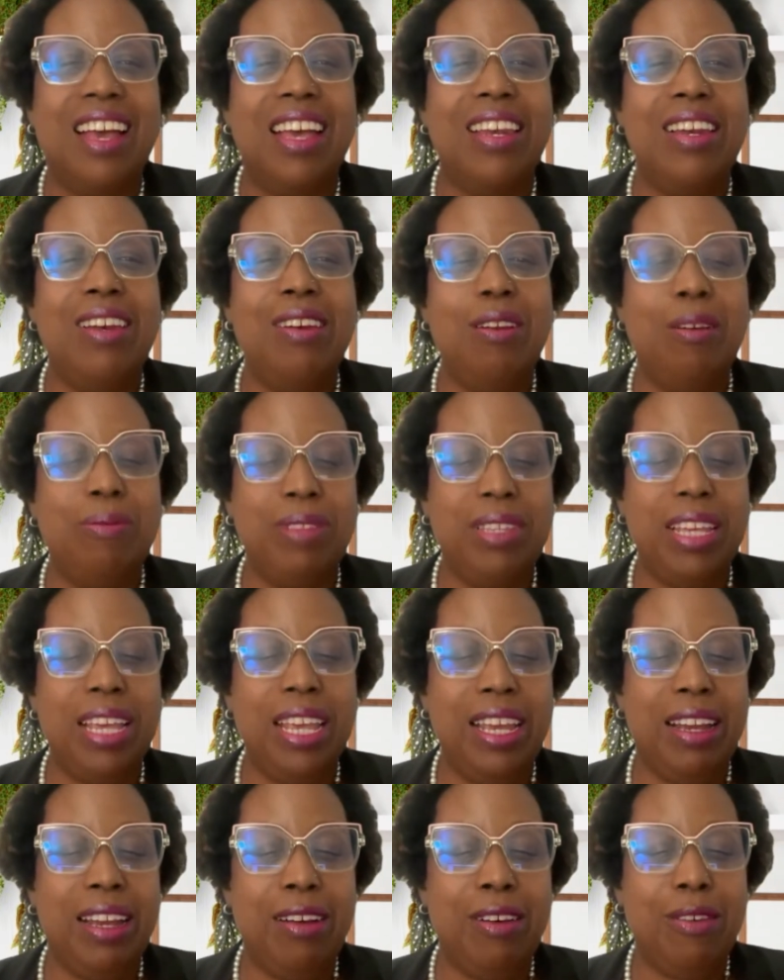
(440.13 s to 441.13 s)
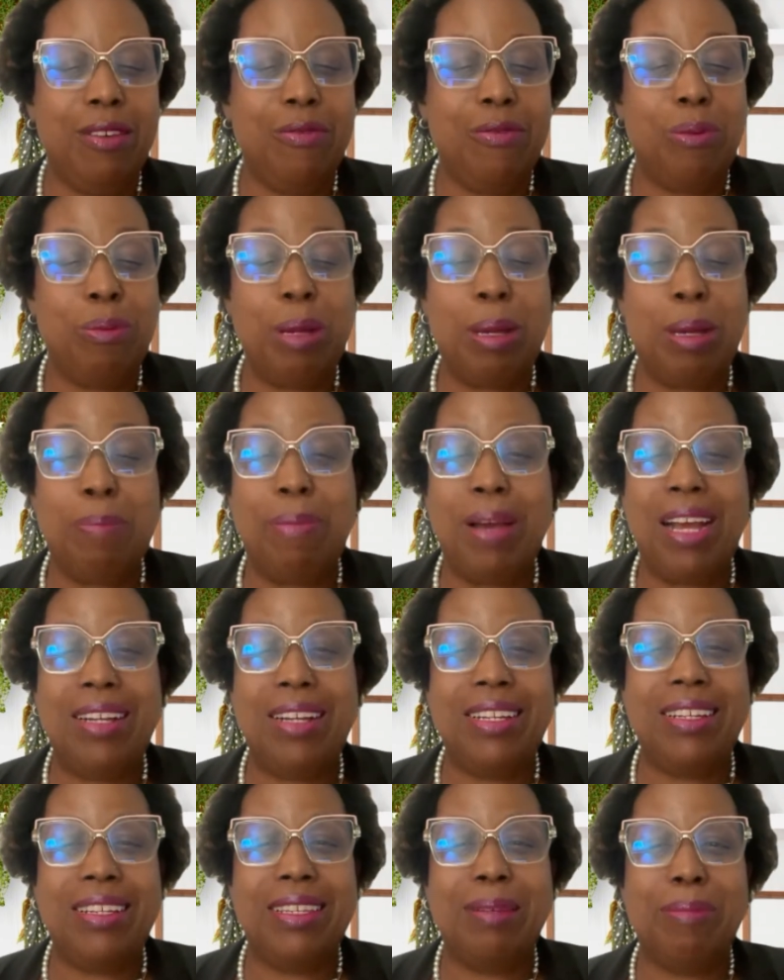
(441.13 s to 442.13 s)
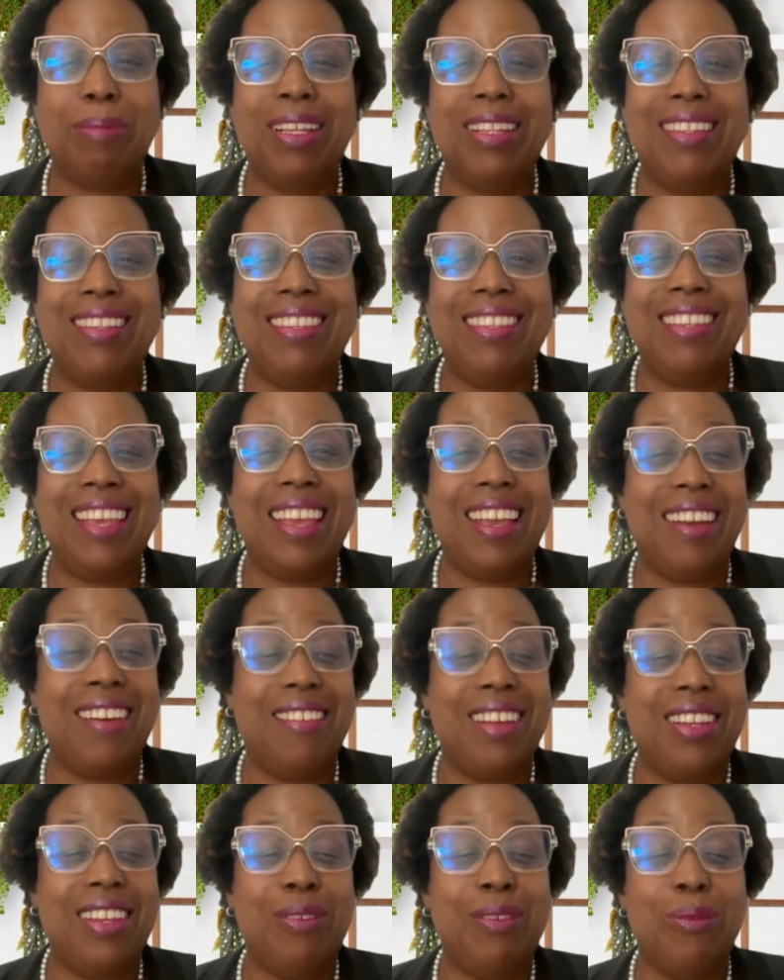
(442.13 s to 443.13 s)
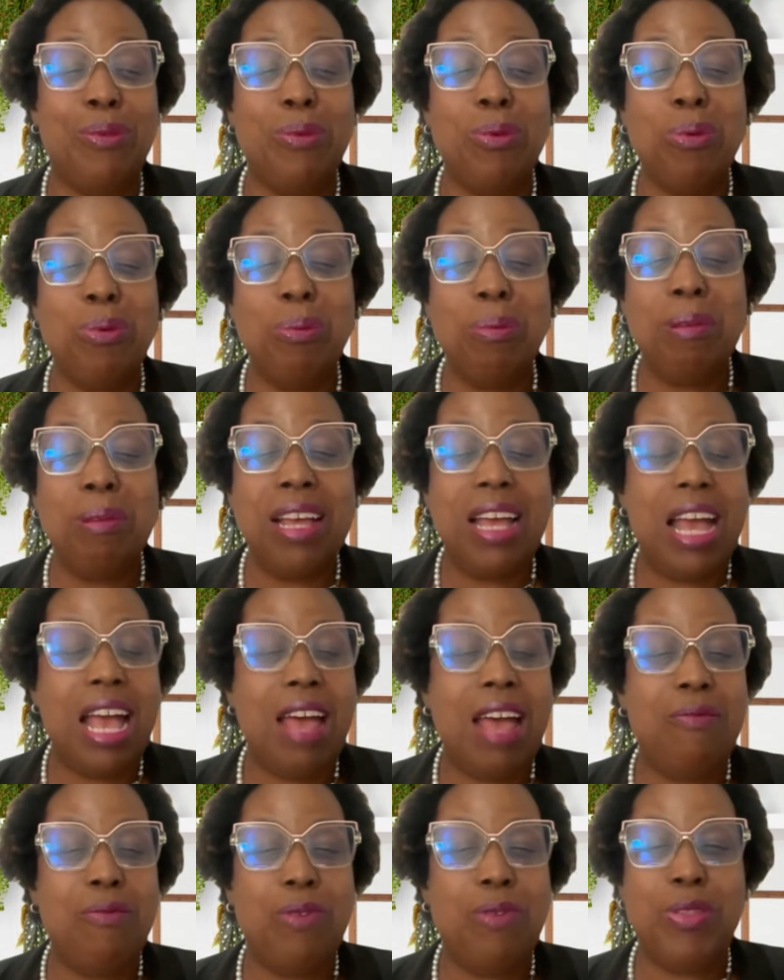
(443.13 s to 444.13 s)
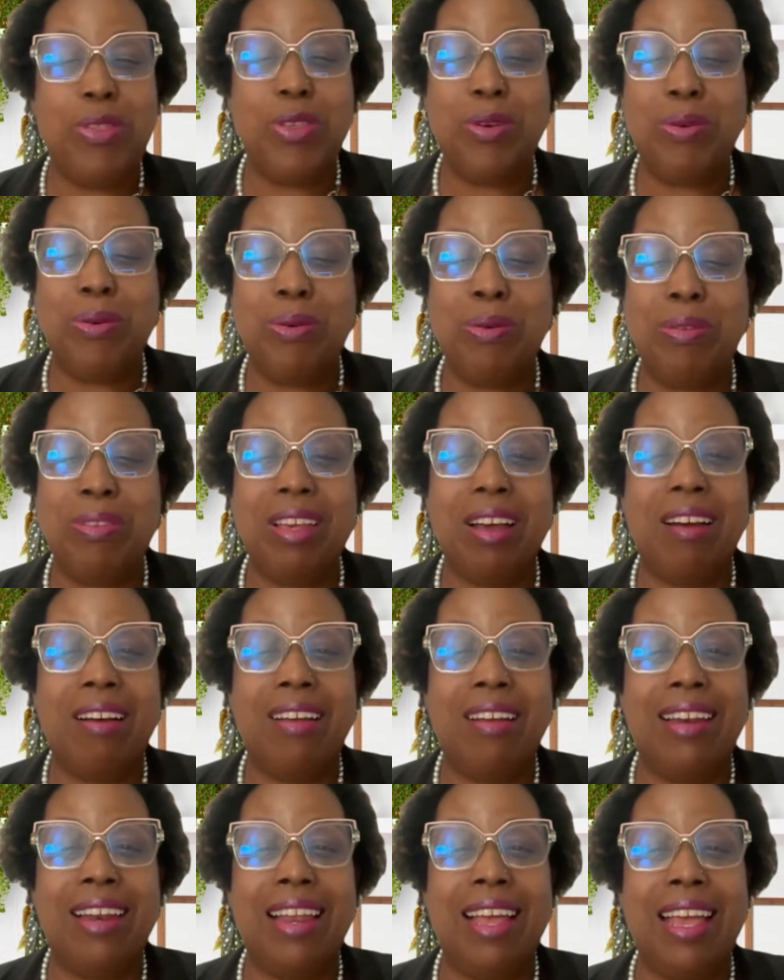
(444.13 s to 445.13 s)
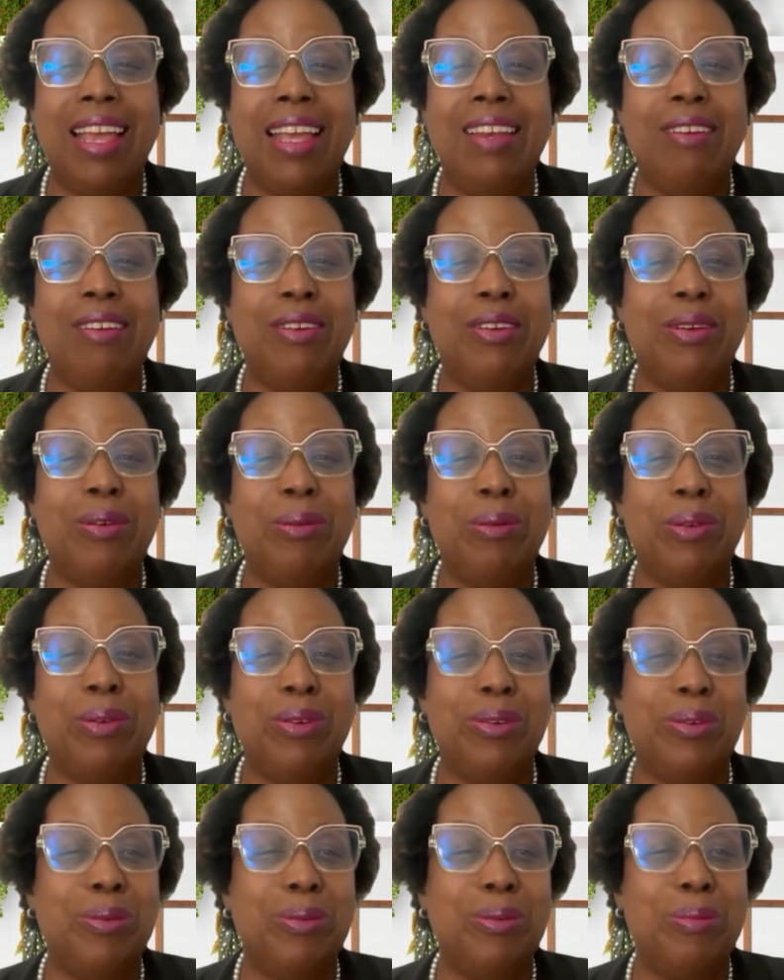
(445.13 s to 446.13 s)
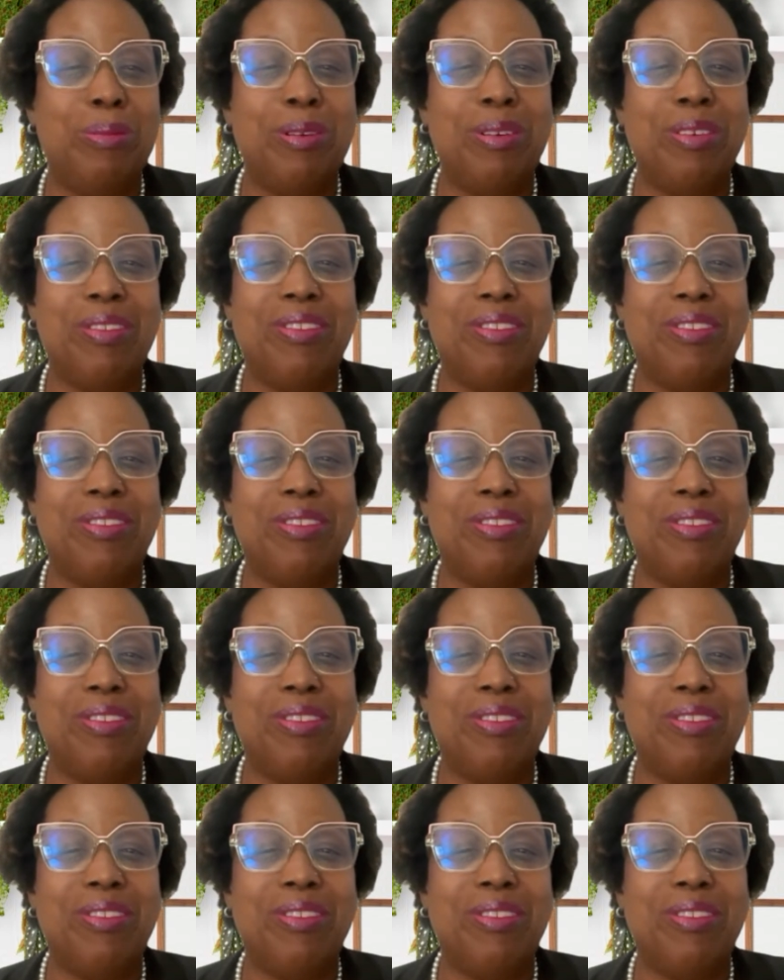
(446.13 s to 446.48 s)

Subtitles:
I'd love to hear from my participants here in the room and for those online on YouTube.